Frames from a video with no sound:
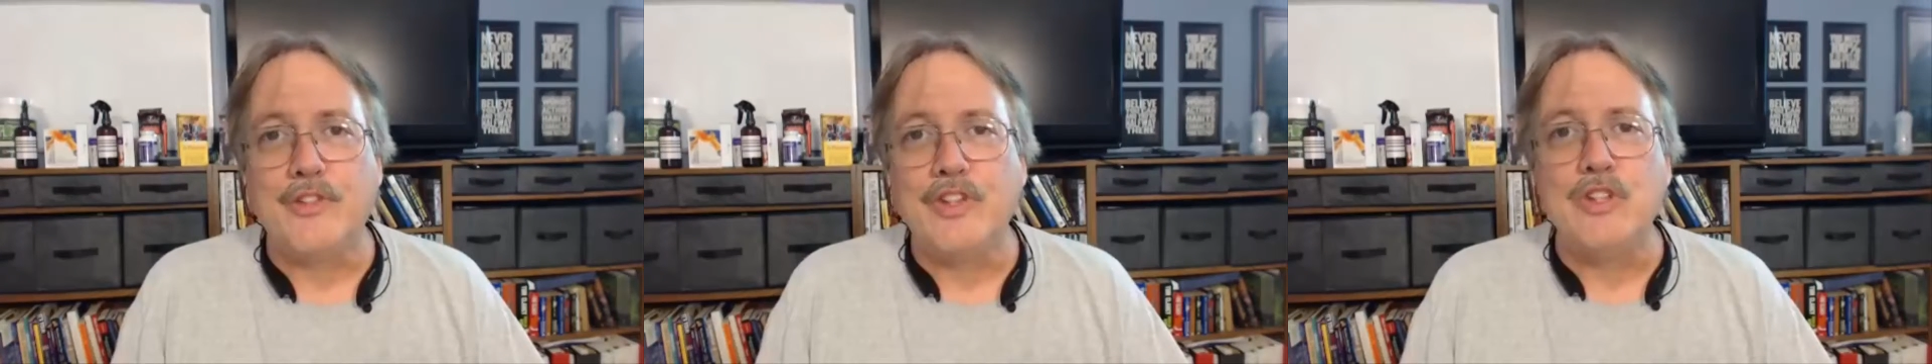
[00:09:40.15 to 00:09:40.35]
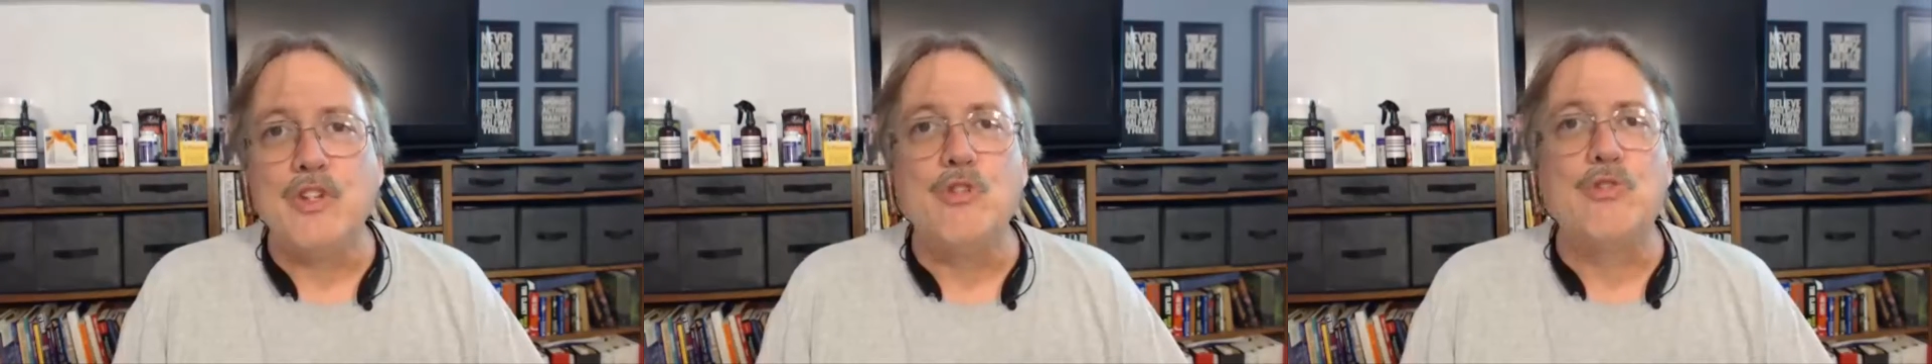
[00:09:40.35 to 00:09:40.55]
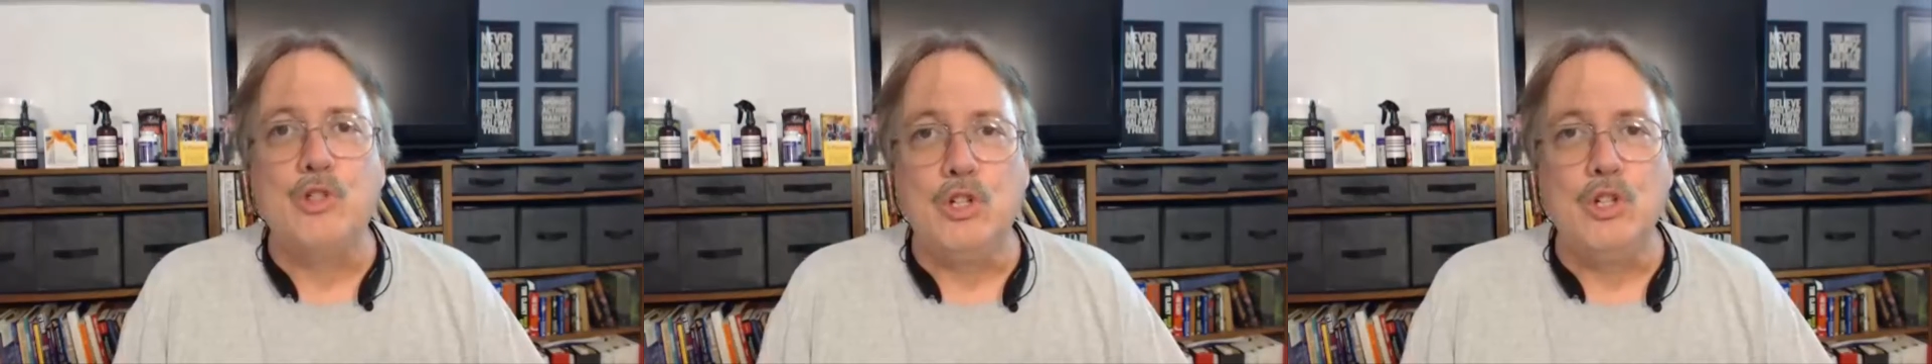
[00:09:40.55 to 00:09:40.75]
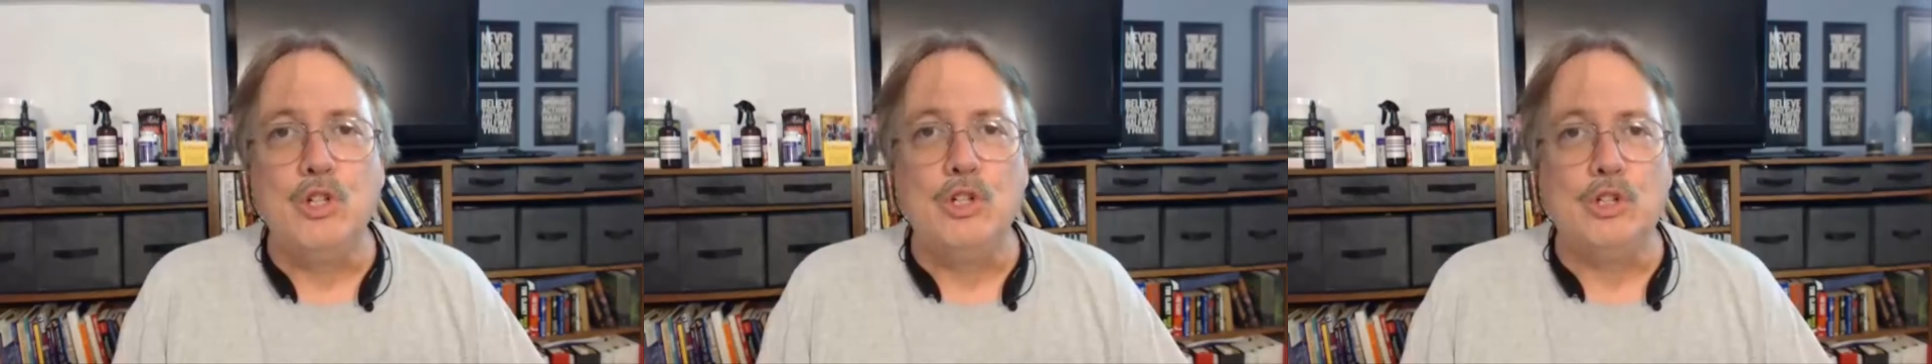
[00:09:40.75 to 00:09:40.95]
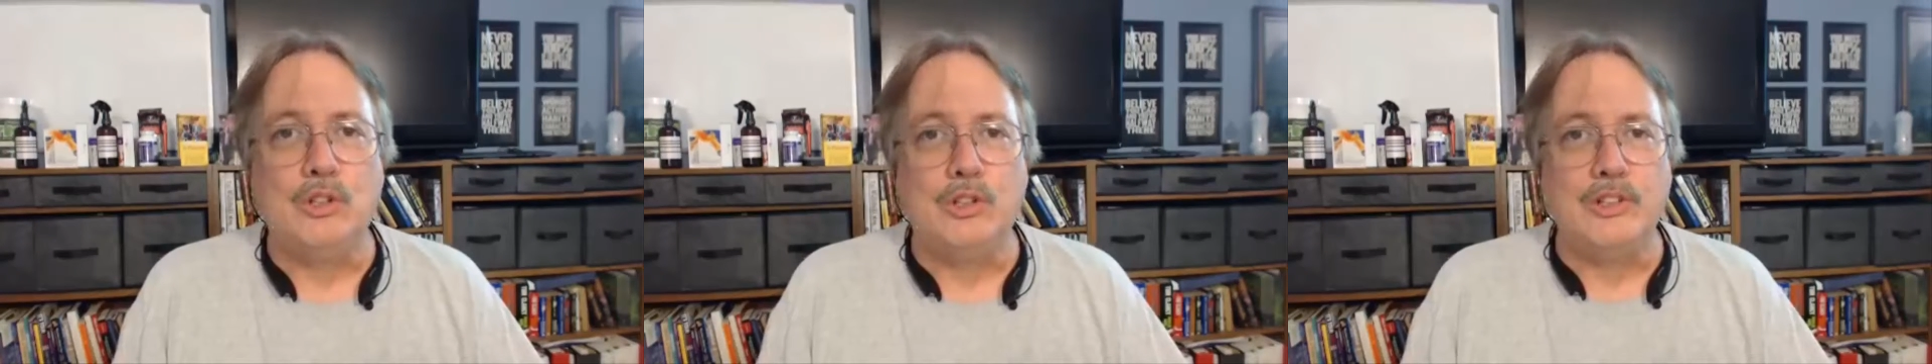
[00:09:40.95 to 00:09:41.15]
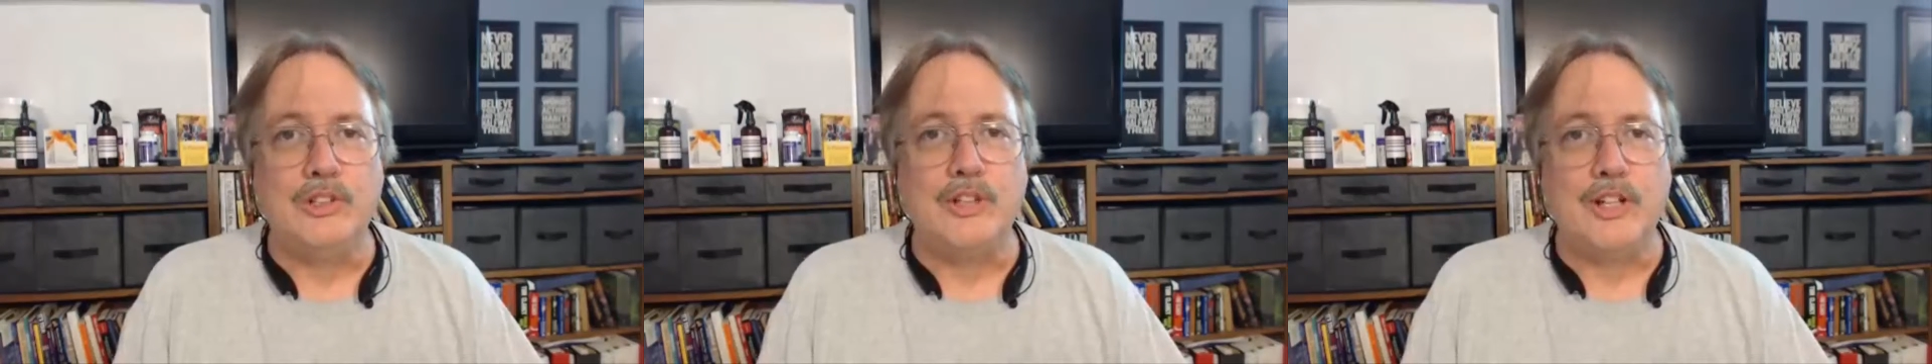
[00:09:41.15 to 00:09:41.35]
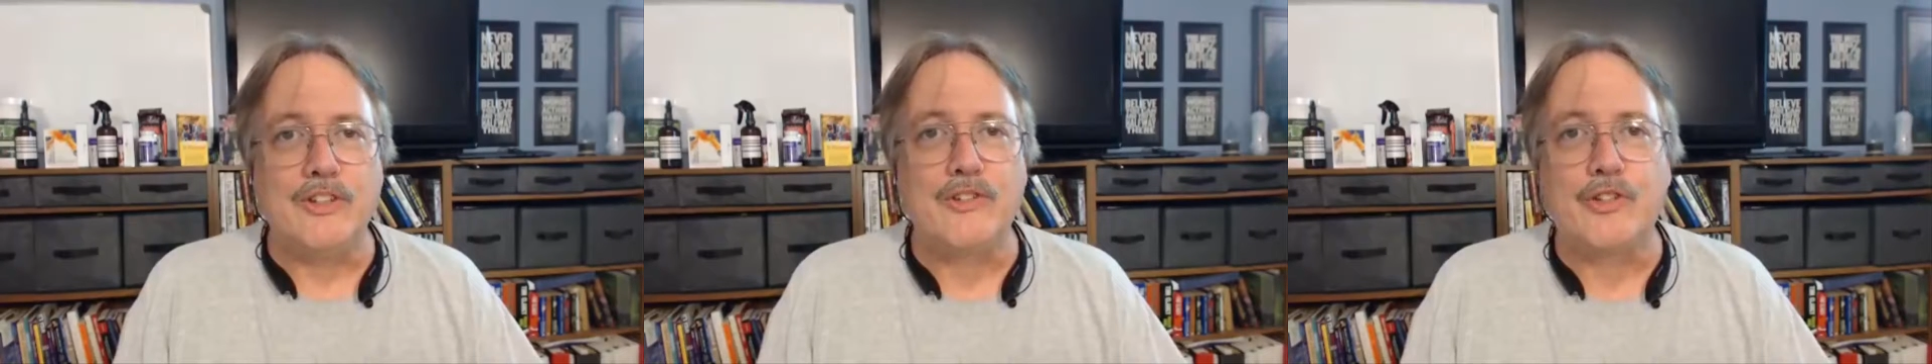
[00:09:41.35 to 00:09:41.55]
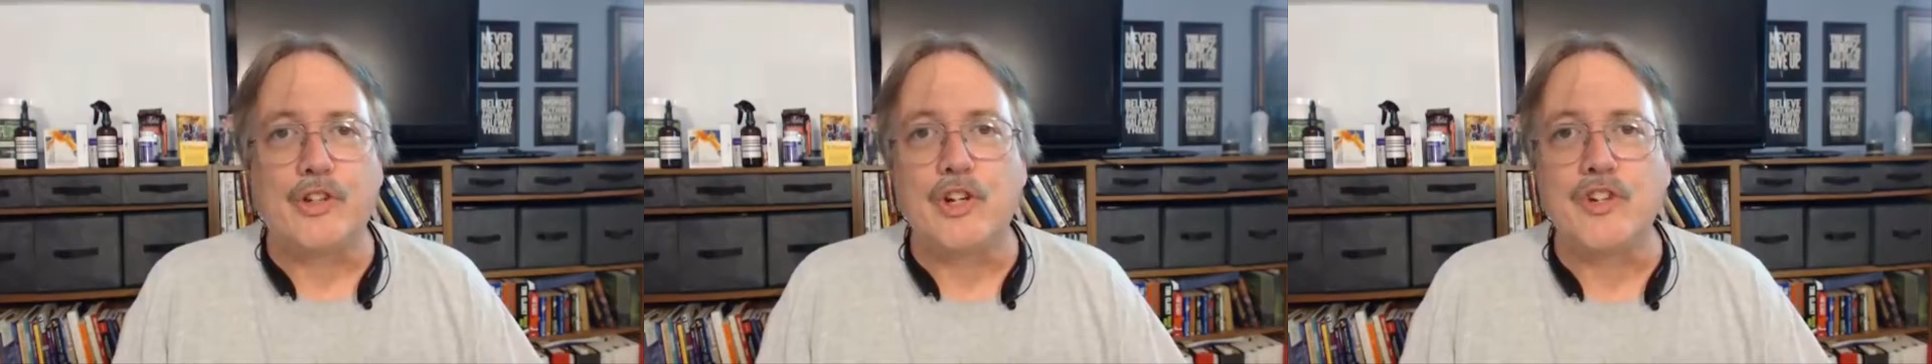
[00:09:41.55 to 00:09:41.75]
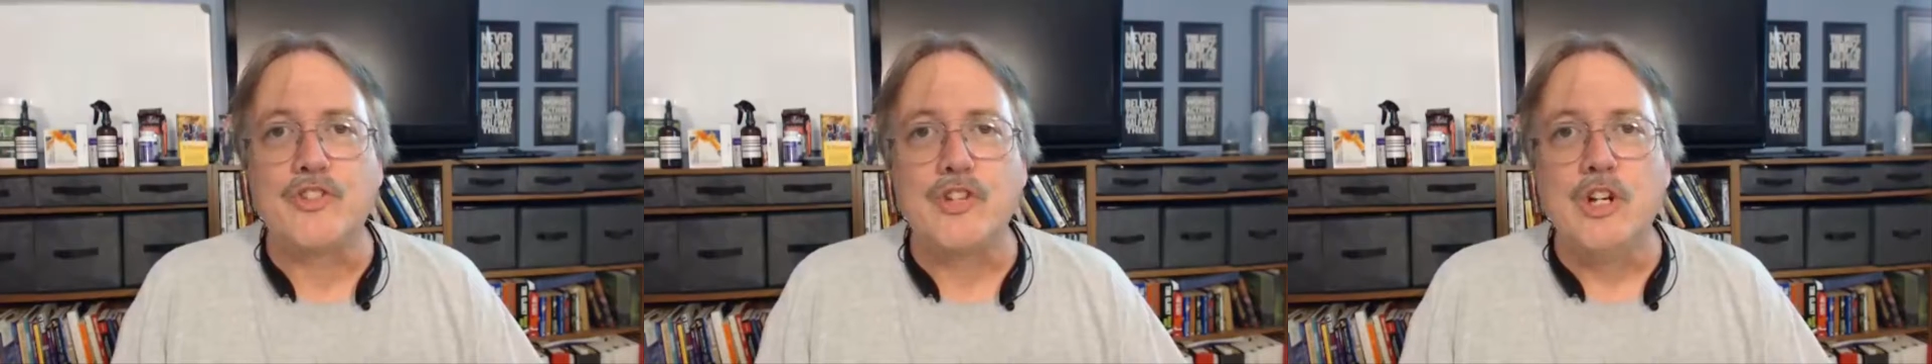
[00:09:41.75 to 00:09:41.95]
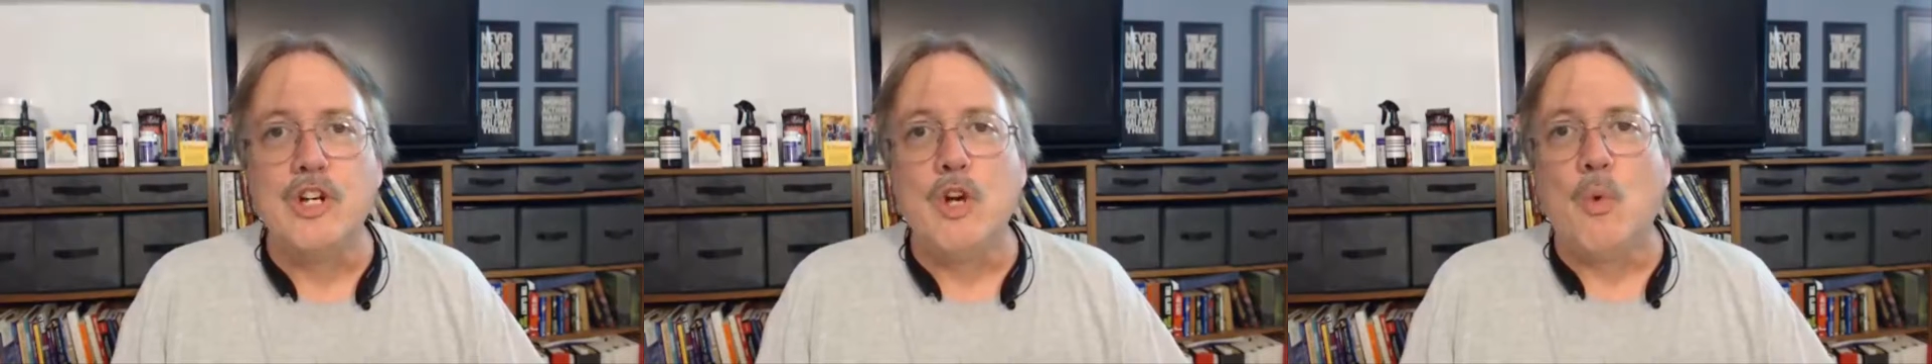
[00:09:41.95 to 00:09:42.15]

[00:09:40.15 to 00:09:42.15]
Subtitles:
then use Google and search